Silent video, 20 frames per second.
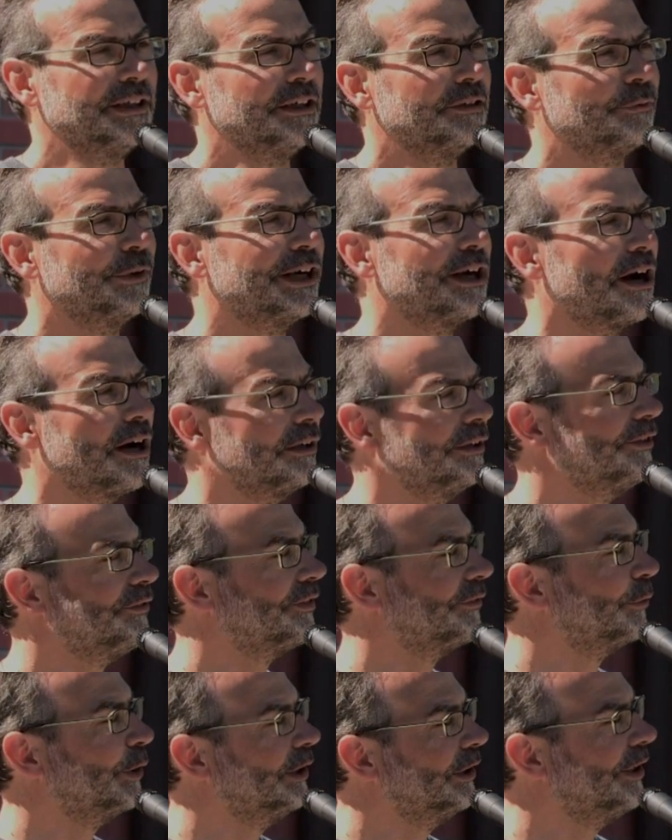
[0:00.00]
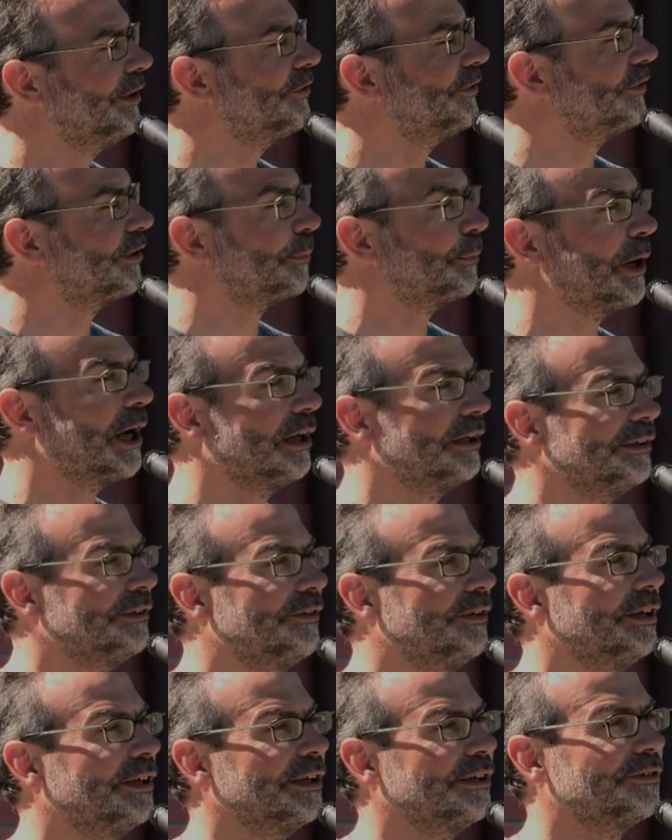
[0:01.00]
Regardless of religion or
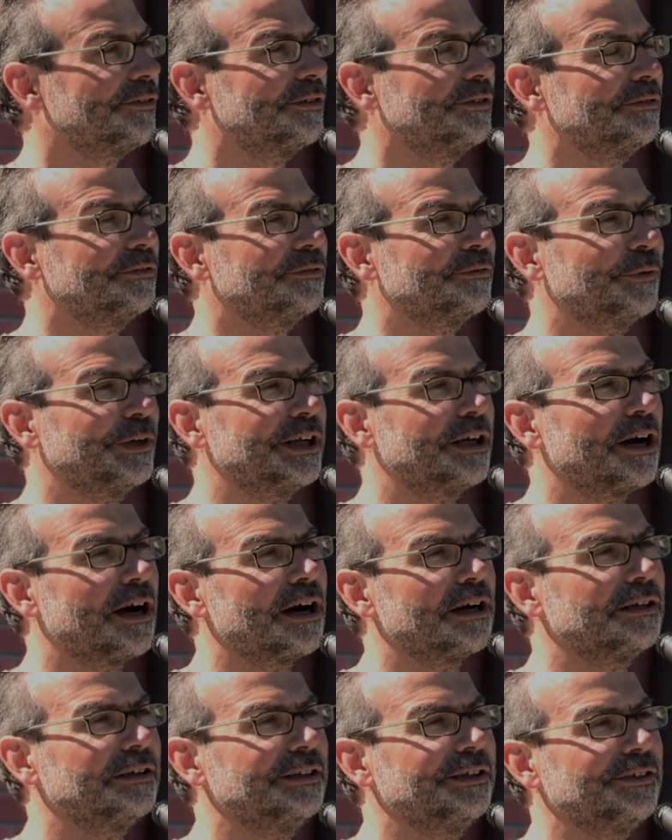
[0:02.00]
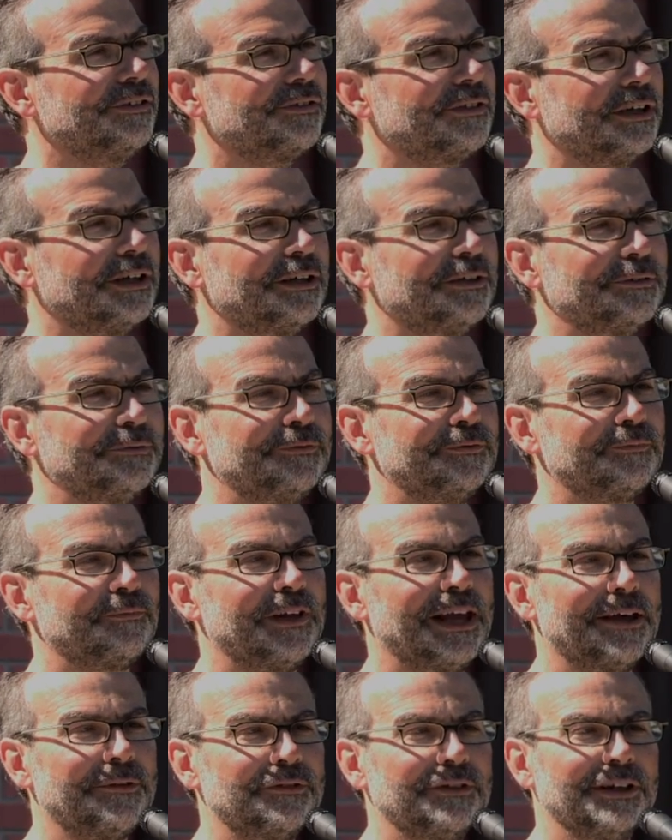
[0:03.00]
politics, and regardless of
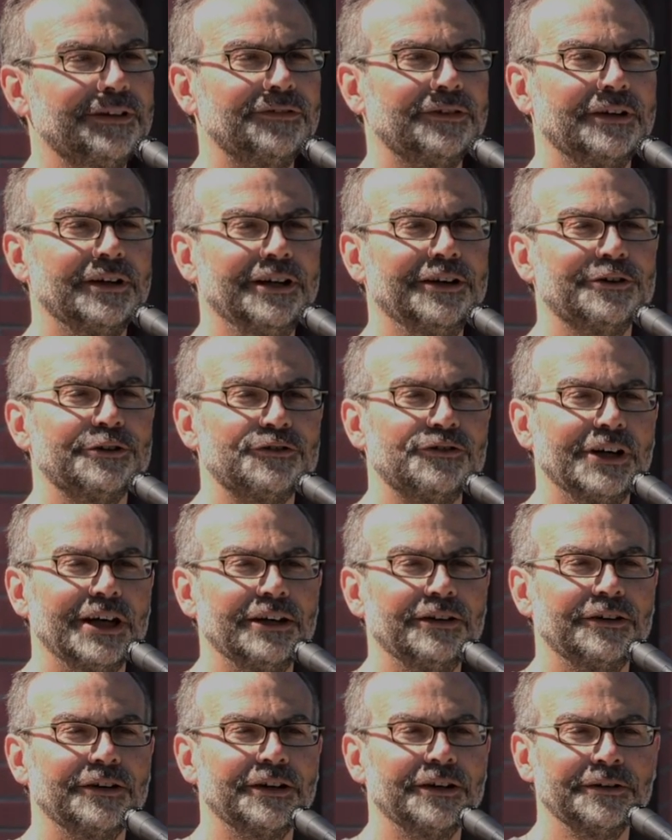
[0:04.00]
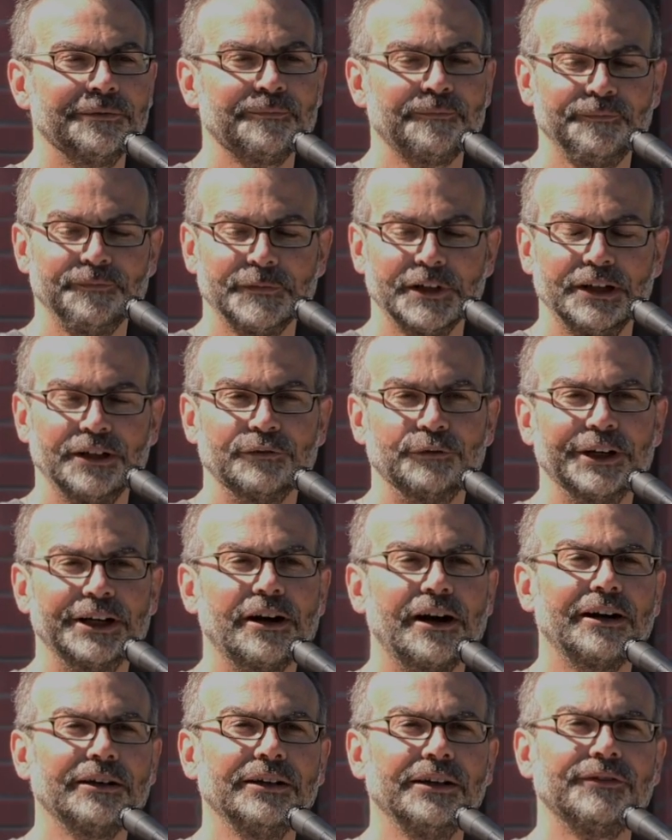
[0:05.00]
ethnicity or gender,
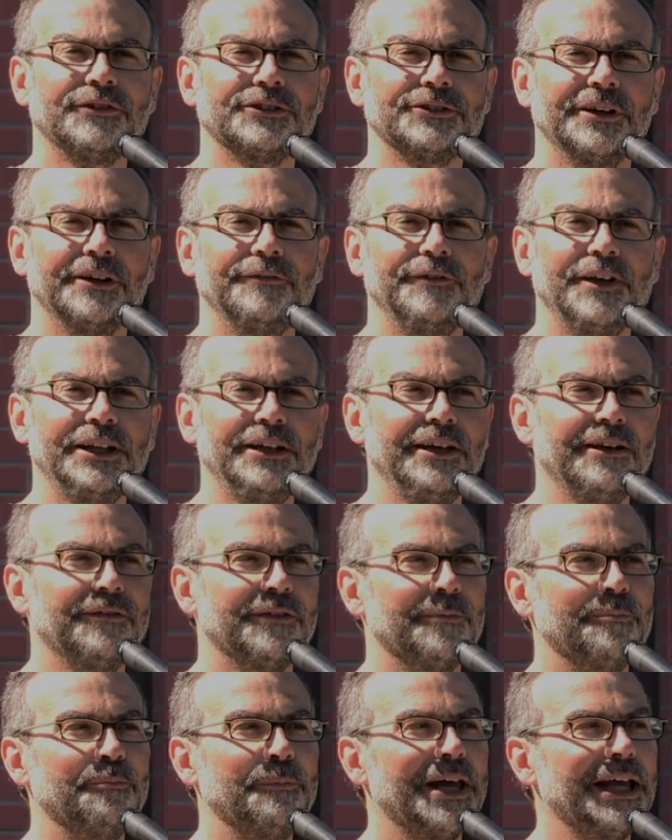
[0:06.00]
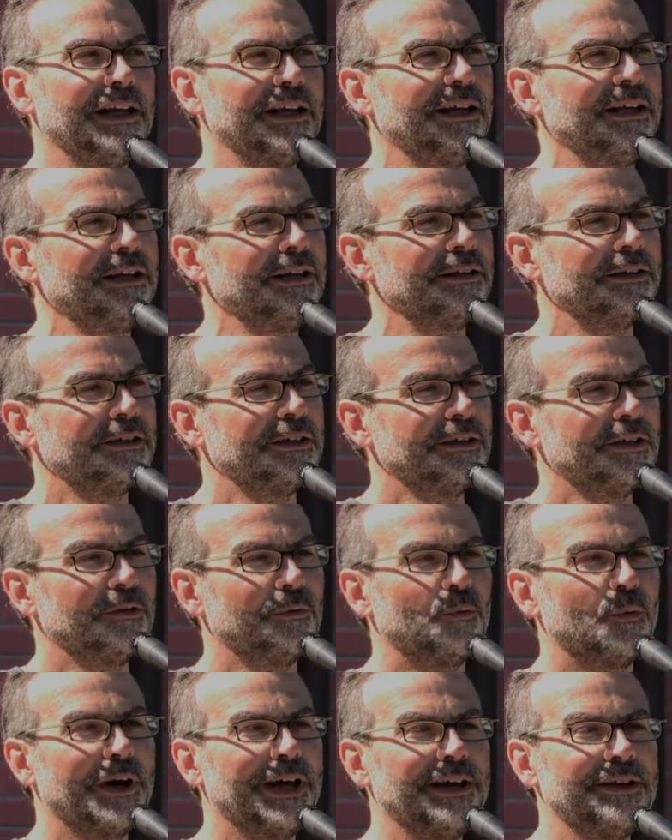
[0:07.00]
regardless of any of the many
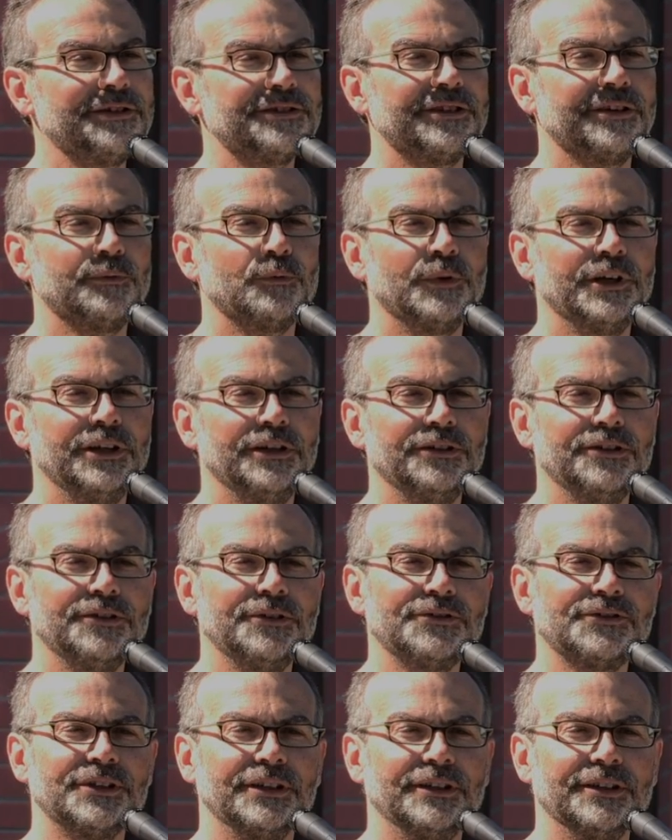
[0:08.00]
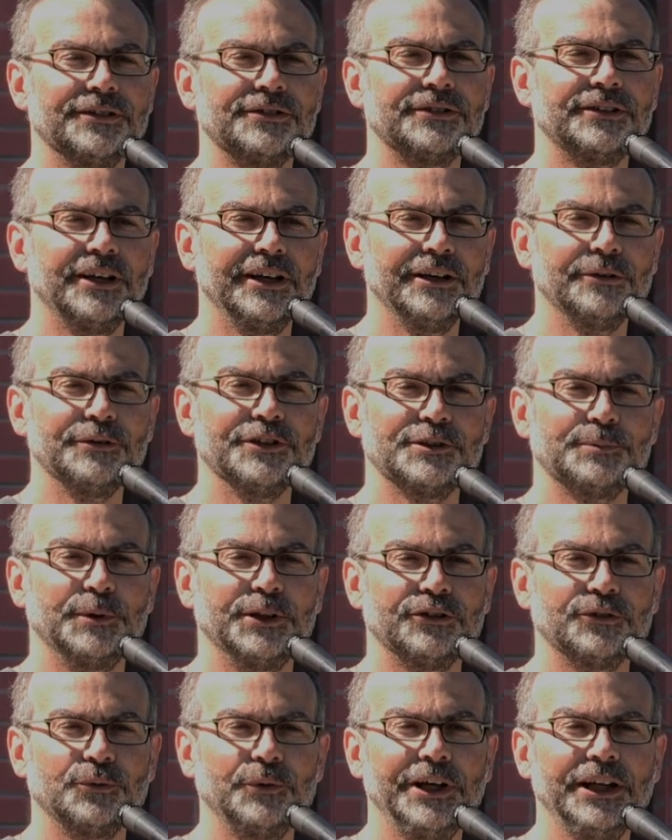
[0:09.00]
ways that we use to distinguish
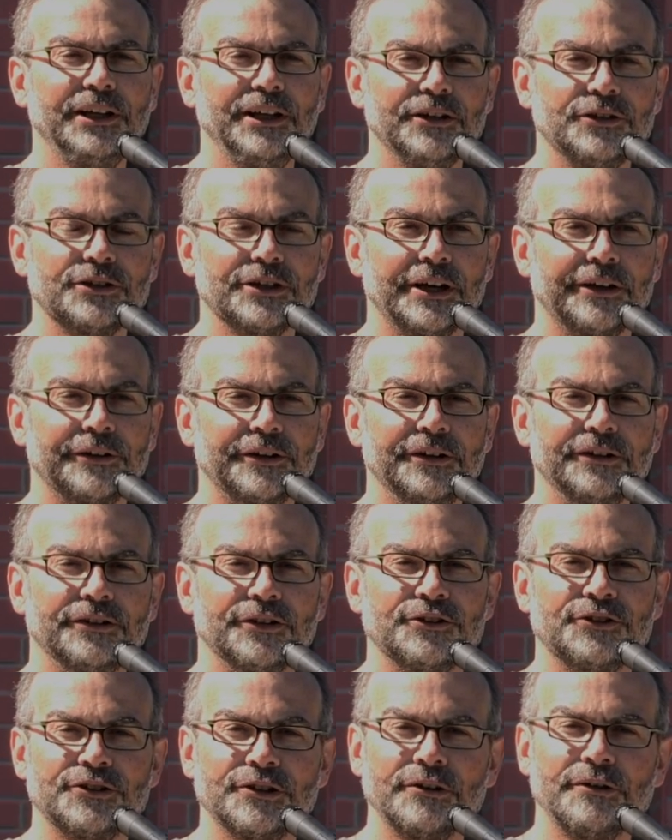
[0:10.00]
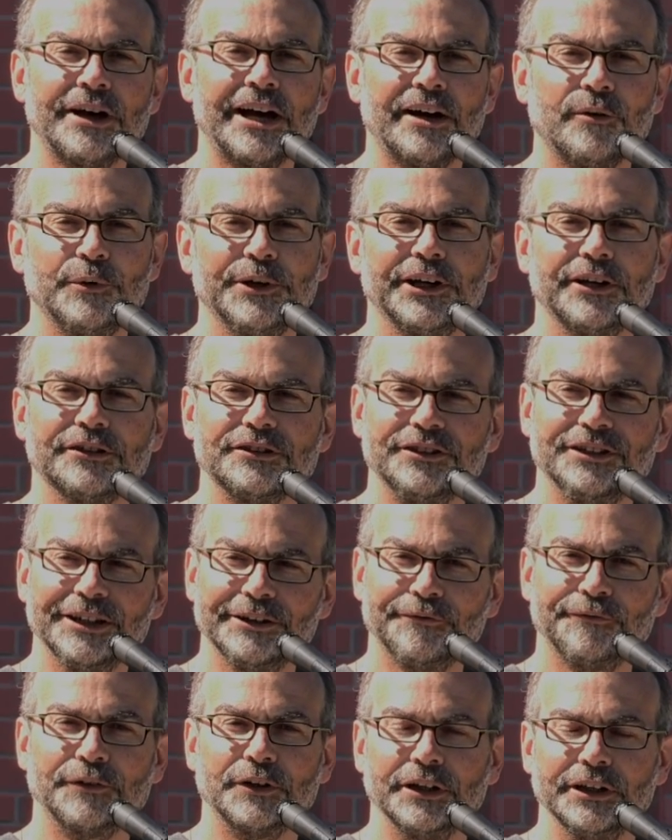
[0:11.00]
between each other and to show how we are
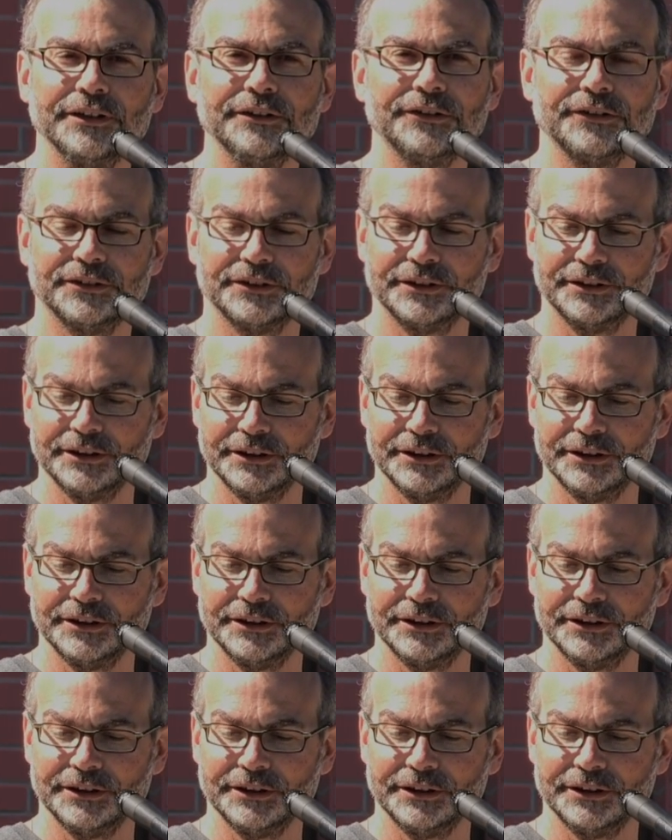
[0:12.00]
different,